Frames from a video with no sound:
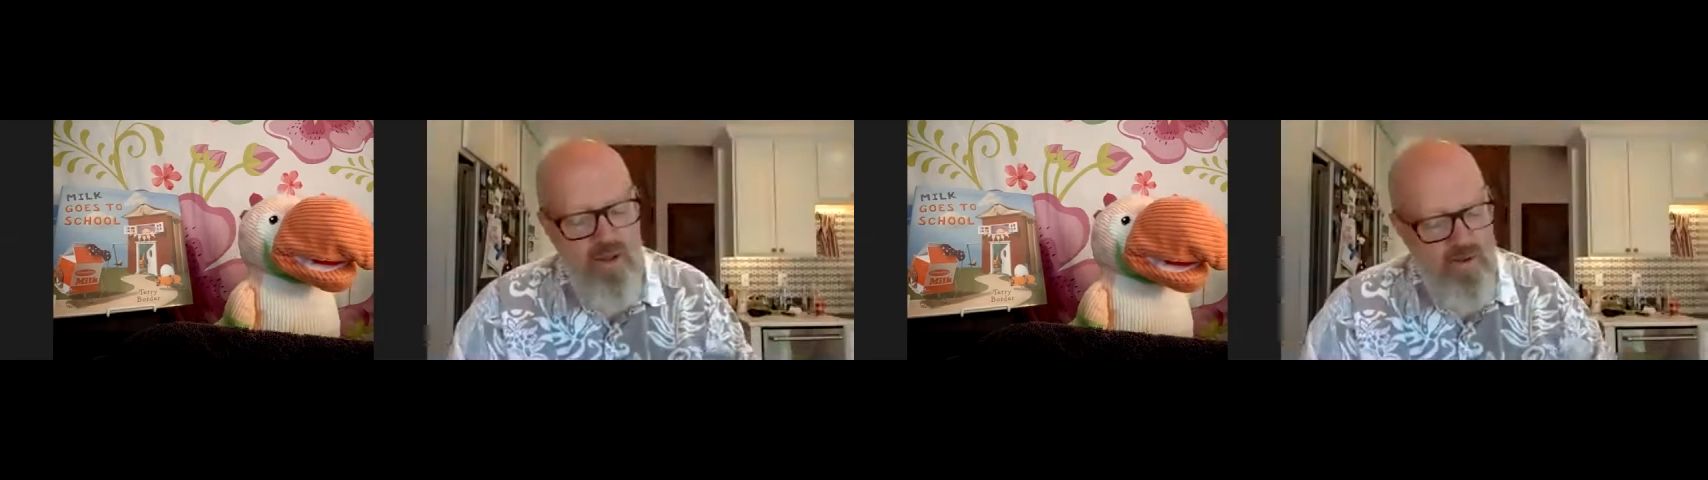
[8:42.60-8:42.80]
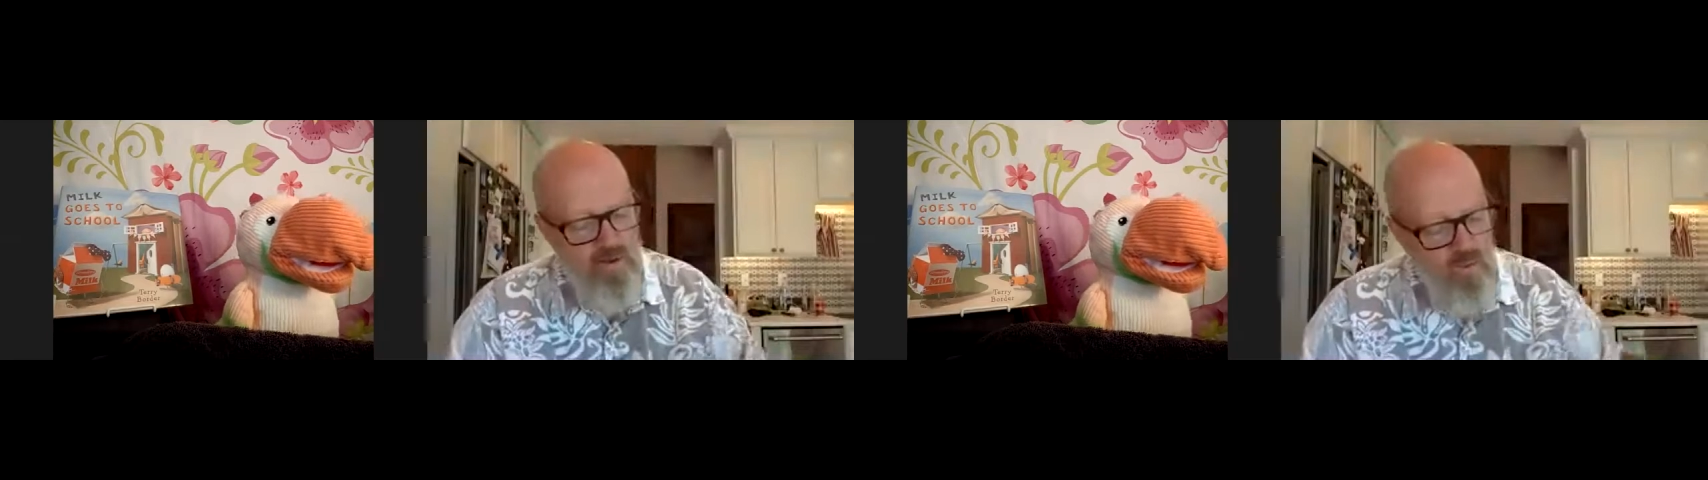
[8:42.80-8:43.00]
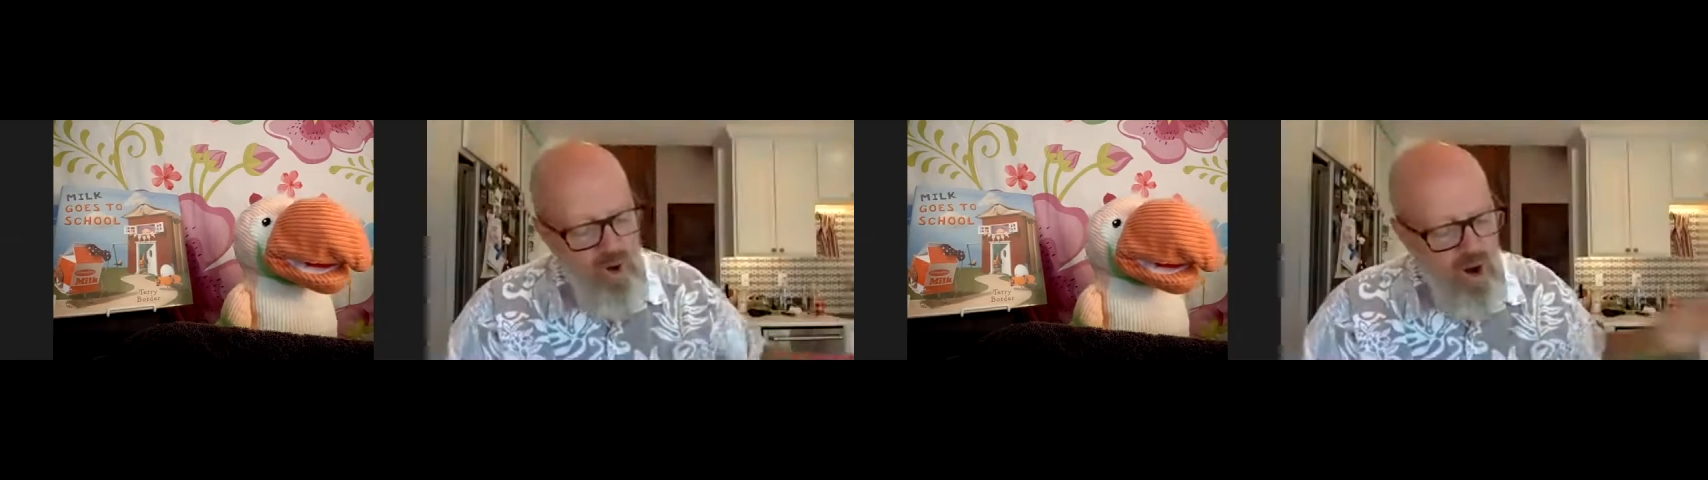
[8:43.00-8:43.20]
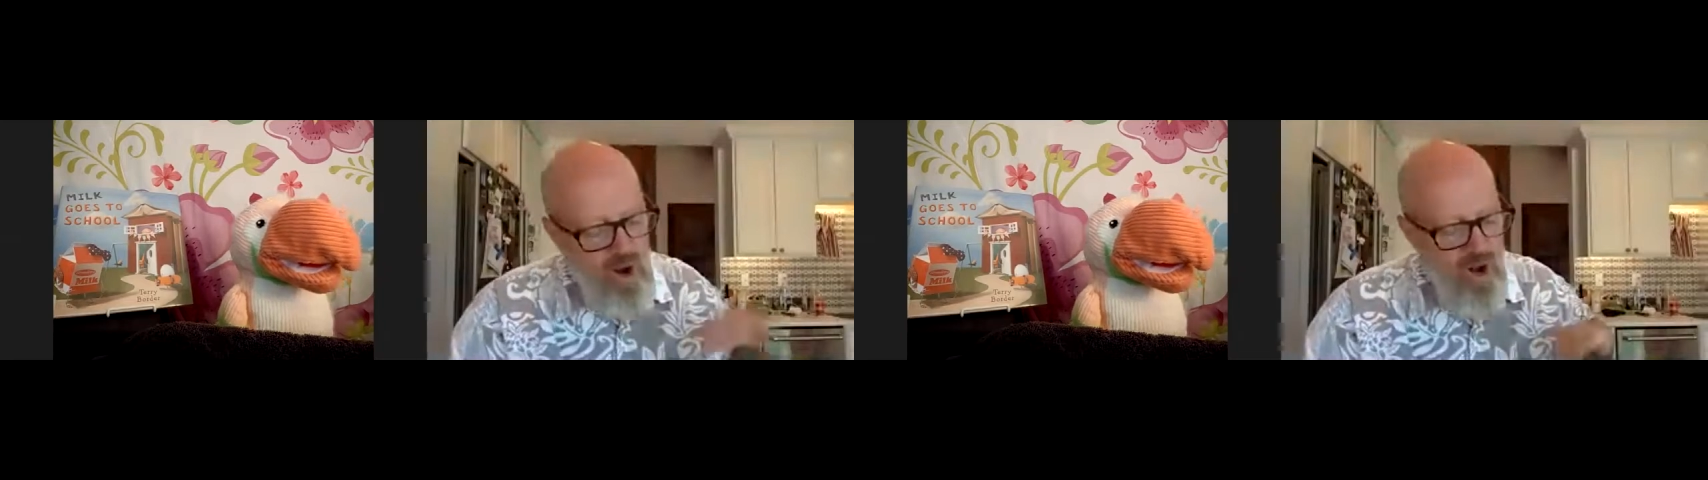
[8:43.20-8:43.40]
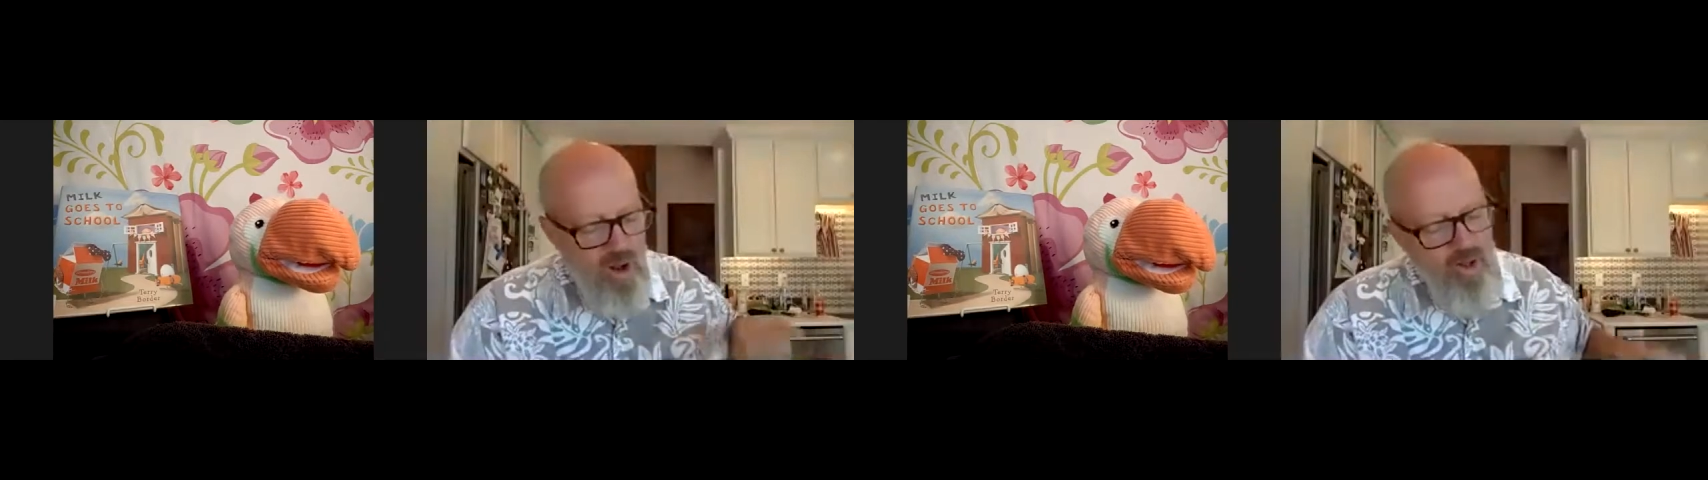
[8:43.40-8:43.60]
when
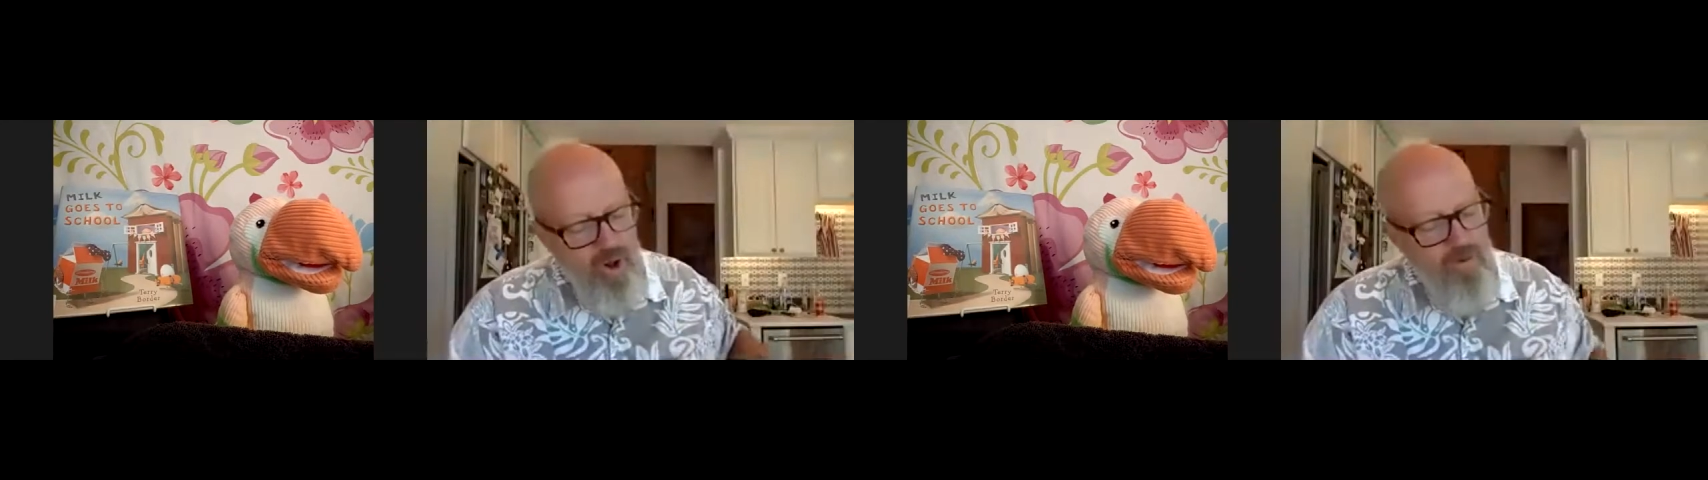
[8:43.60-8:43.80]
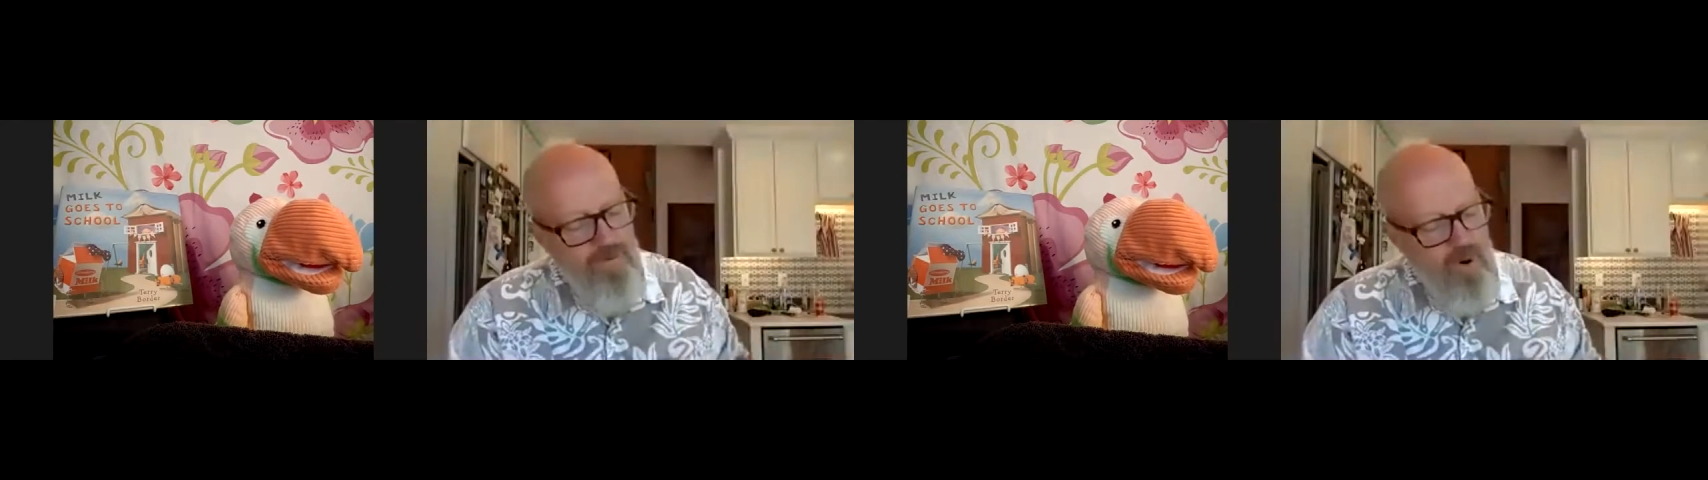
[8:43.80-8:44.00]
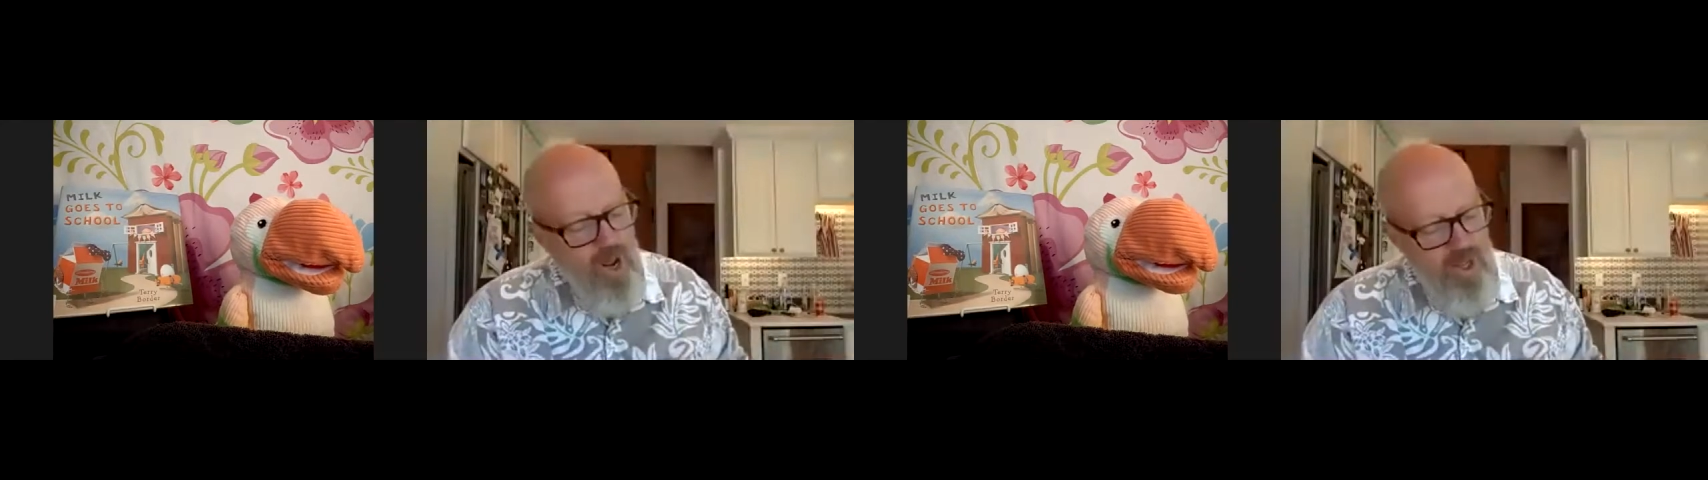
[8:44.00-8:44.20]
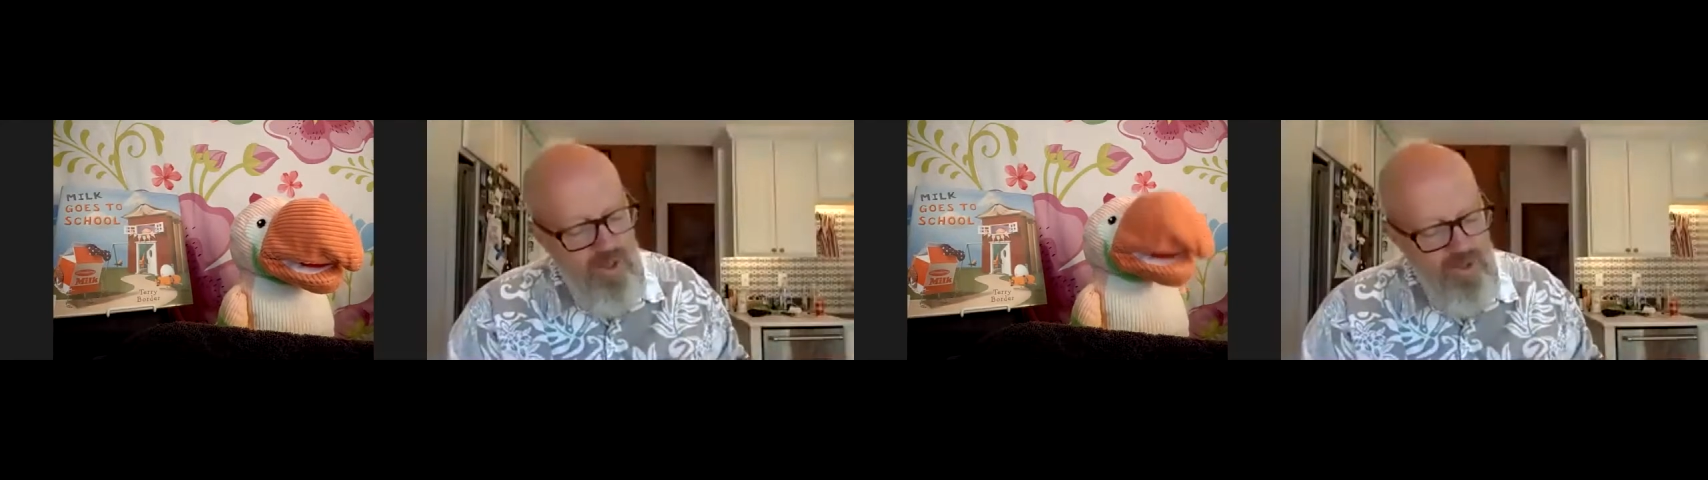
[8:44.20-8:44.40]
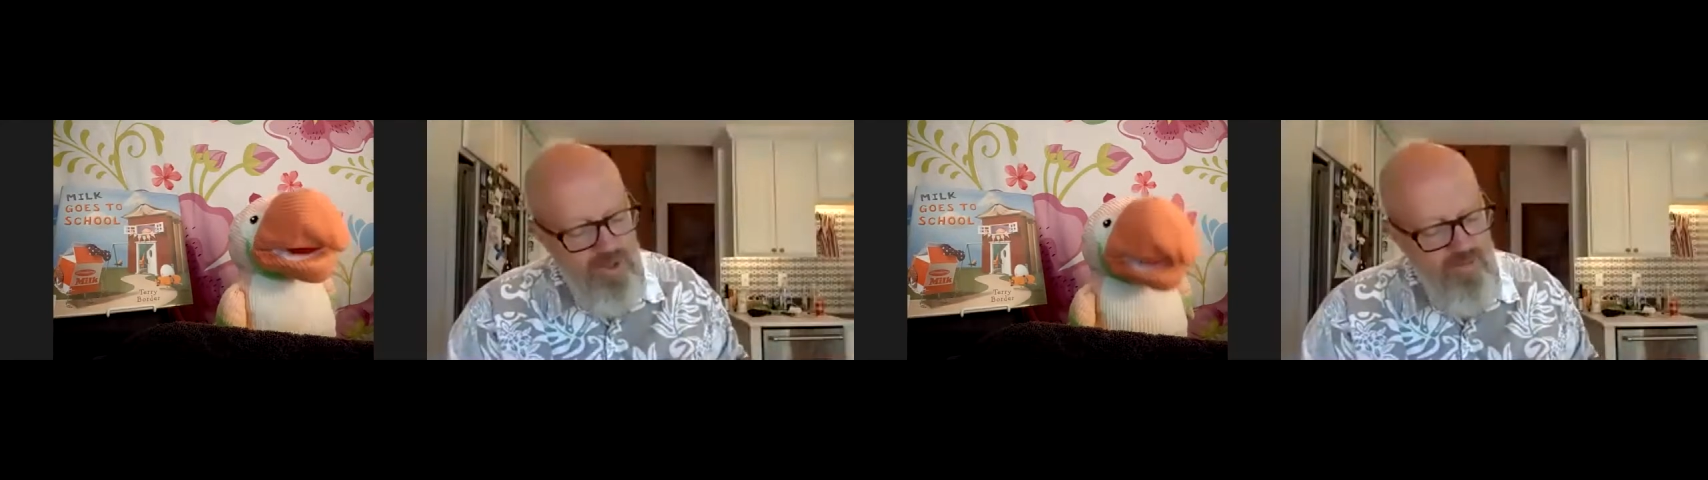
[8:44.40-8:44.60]
all their
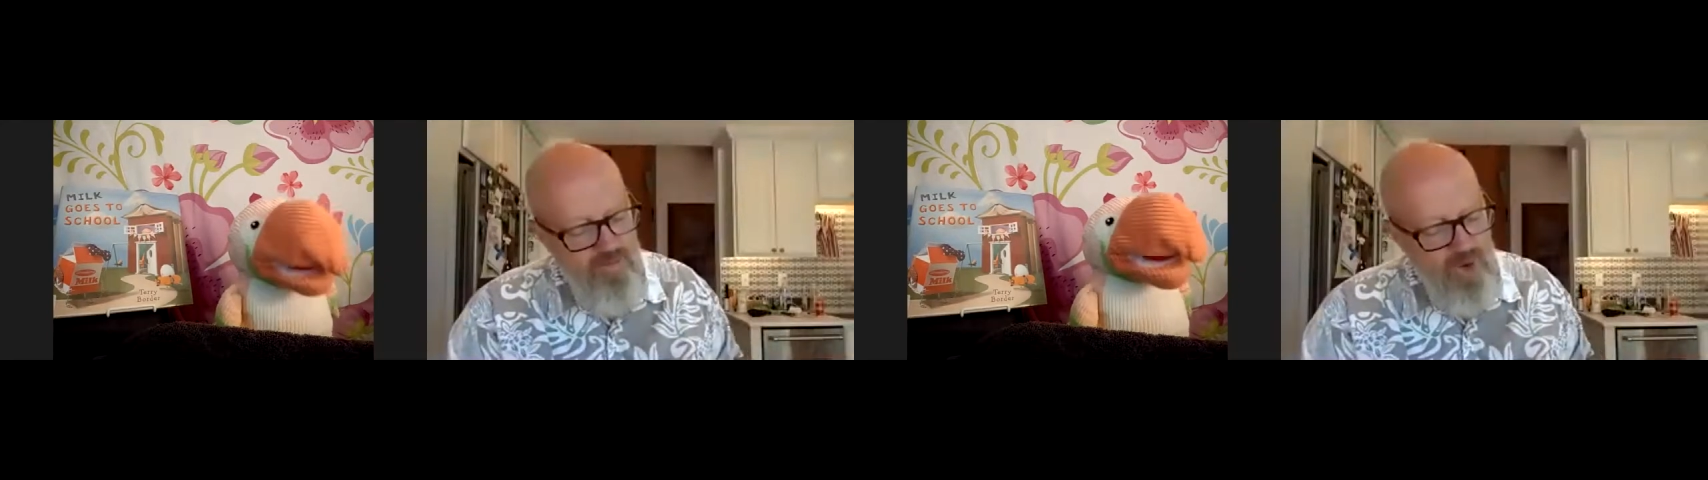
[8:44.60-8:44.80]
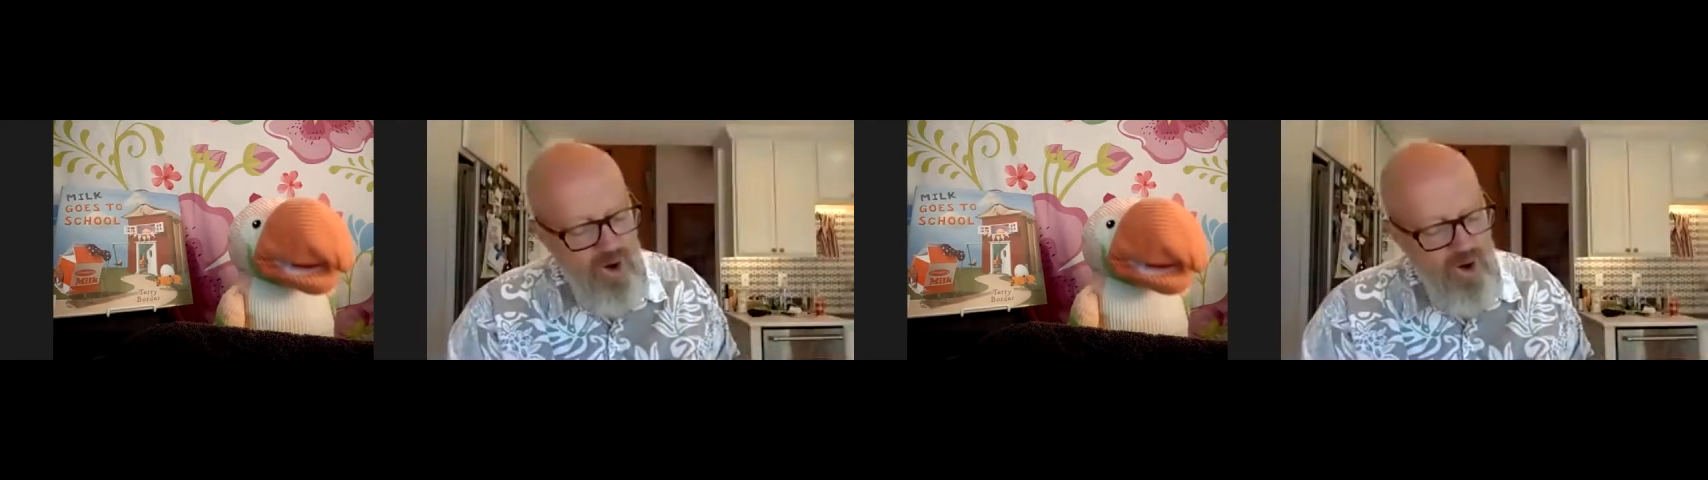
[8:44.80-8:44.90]
friends